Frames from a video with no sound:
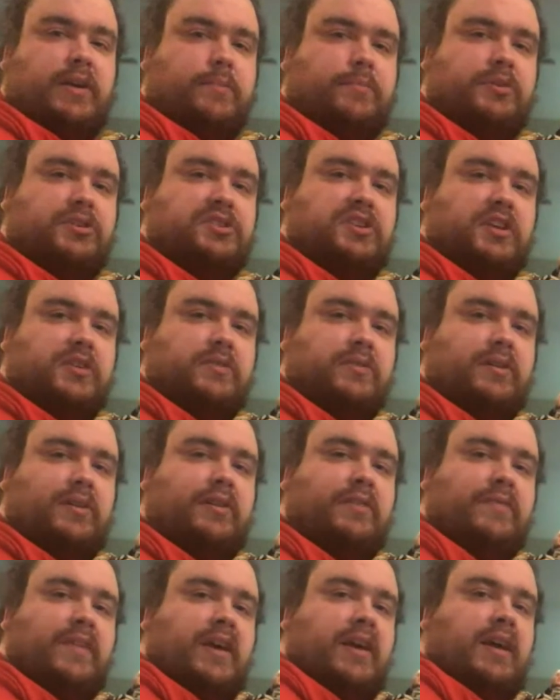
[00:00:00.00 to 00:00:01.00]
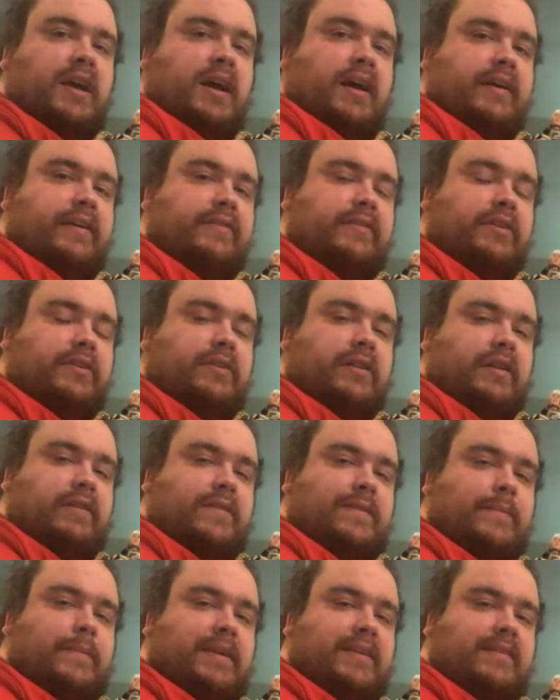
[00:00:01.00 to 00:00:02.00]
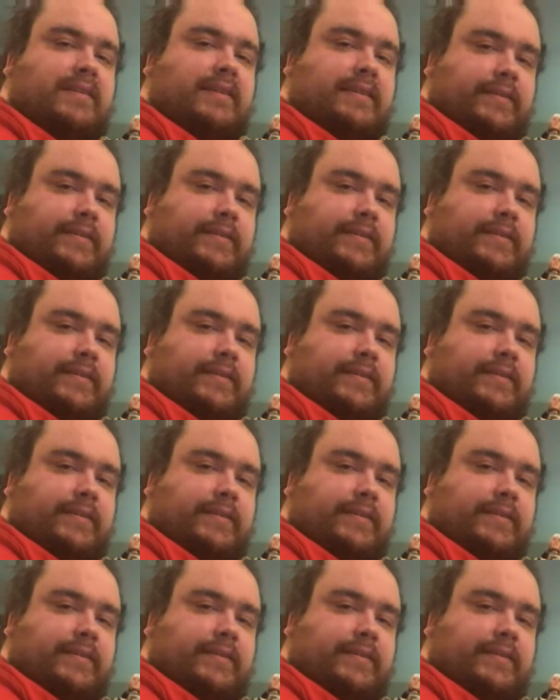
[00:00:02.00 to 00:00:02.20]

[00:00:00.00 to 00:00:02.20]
I appreciate you all. Love you all, class dismissed.